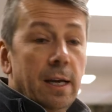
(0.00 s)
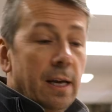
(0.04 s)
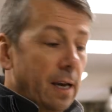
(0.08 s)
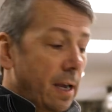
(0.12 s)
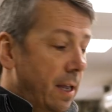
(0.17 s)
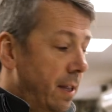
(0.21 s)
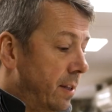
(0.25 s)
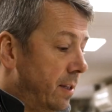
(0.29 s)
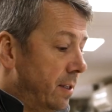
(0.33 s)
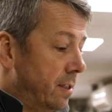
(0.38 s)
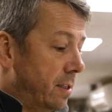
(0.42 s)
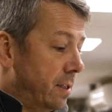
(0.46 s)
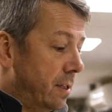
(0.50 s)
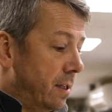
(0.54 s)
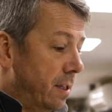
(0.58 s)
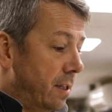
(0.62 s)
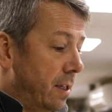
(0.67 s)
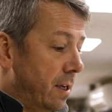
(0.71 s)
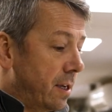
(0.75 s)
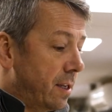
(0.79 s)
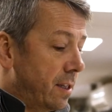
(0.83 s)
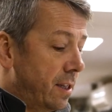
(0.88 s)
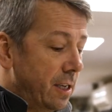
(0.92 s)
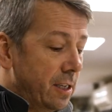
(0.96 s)
And
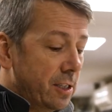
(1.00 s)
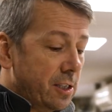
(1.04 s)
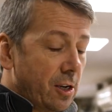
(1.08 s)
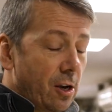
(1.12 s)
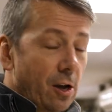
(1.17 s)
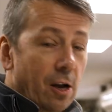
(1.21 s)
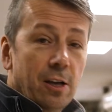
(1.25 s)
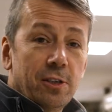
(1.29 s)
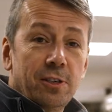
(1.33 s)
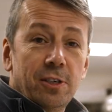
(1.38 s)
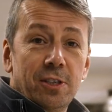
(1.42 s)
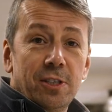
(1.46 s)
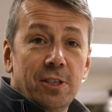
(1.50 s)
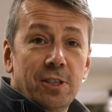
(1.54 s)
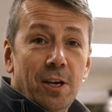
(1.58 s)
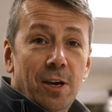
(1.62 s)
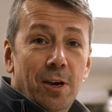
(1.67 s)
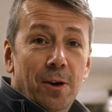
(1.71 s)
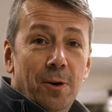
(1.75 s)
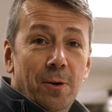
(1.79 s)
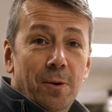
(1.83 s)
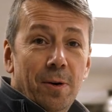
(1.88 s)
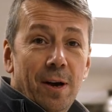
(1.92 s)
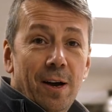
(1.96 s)
these cars are
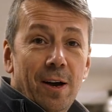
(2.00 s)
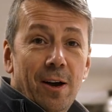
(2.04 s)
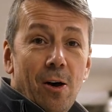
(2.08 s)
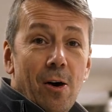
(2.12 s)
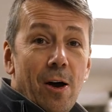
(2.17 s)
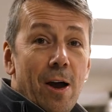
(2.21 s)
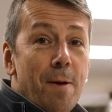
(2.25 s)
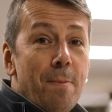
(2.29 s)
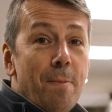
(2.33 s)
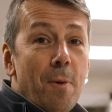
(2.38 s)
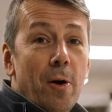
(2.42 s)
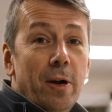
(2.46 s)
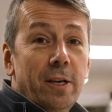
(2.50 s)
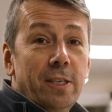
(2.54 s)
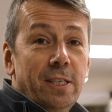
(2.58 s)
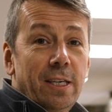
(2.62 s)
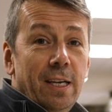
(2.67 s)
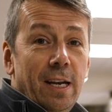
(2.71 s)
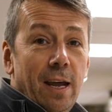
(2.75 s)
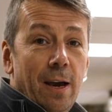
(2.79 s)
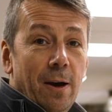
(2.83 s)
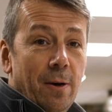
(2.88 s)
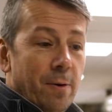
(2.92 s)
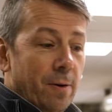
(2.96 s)
so high and mighty
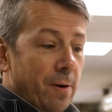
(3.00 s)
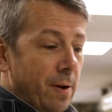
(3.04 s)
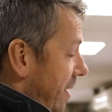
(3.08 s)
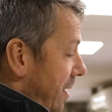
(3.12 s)
now.